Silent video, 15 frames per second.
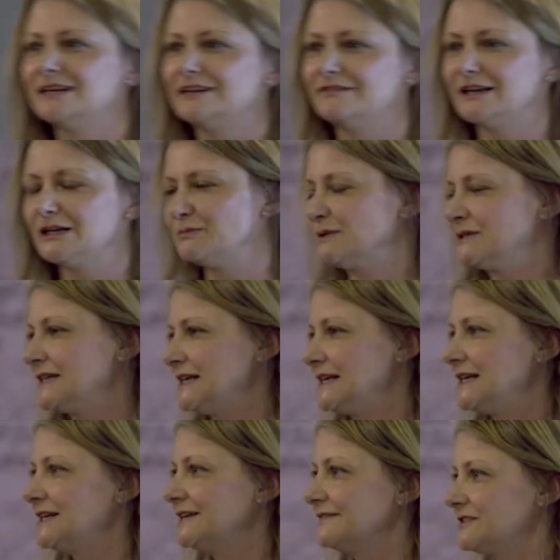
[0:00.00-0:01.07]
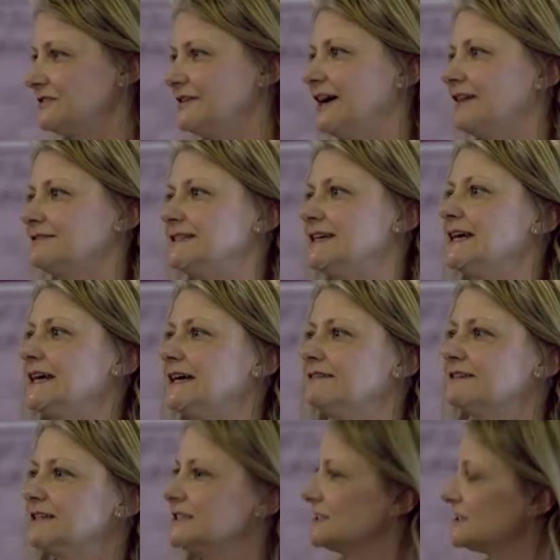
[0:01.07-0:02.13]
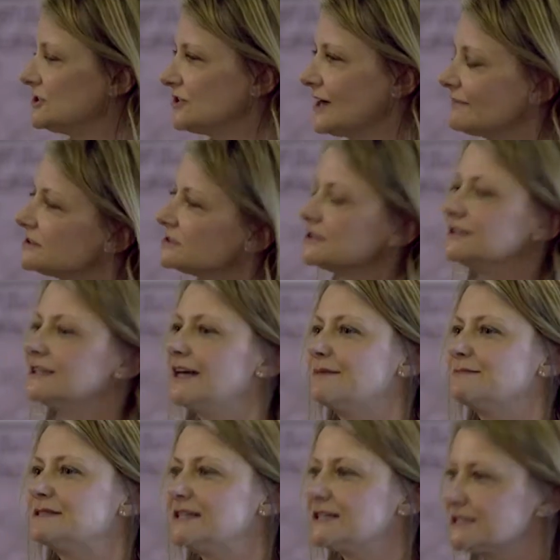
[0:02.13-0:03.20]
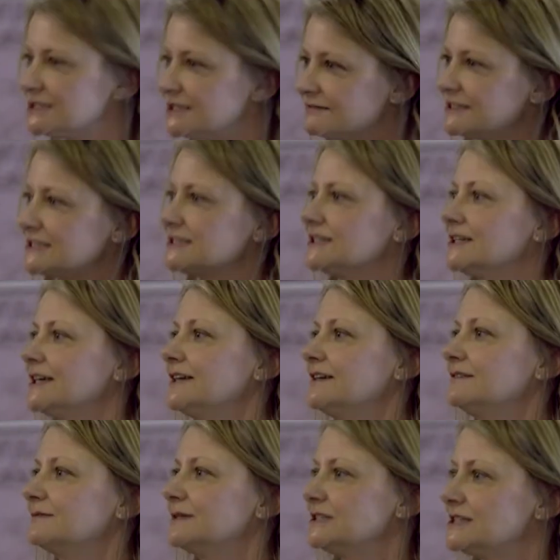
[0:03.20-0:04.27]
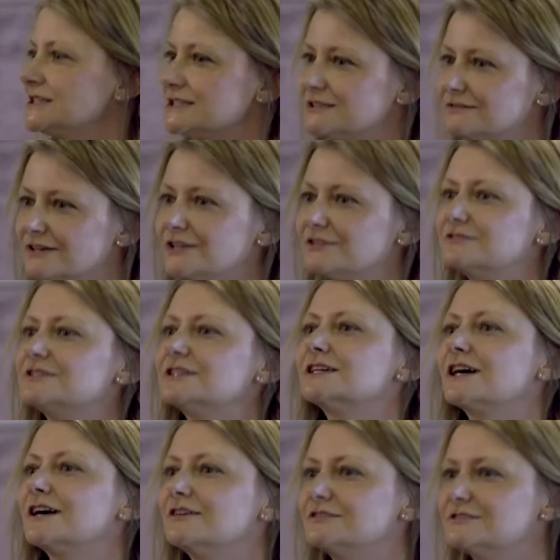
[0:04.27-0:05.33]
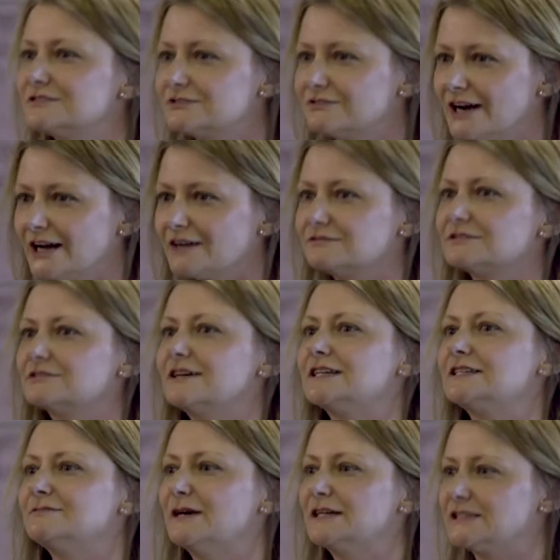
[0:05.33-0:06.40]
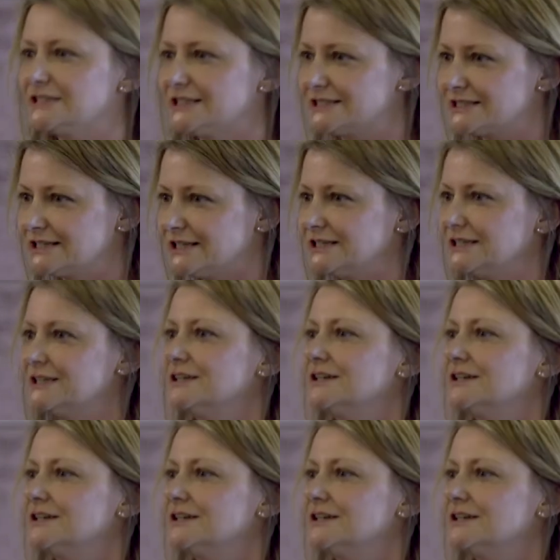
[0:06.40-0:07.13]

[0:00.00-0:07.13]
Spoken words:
and if anybody lives around here and has travelled on the M60 recently, which is the road that goes round Greater Manchester,